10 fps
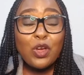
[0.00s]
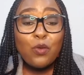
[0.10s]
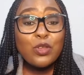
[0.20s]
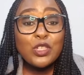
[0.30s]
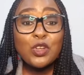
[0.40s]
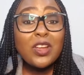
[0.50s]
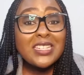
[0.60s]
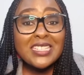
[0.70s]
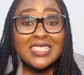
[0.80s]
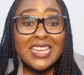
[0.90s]
when you don't
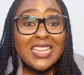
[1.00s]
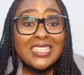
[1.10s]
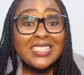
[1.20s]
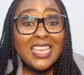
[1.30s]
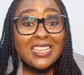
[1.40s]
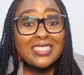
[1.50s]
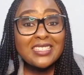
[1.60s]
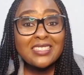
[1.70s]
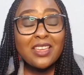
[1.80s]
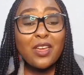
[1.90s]
understand
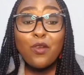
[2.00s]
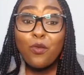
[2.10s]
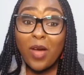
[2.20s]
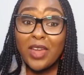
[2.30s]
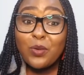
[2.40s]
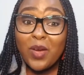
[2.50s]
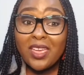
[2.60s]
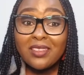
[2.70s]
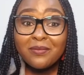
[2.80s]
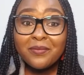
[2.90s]
things right away.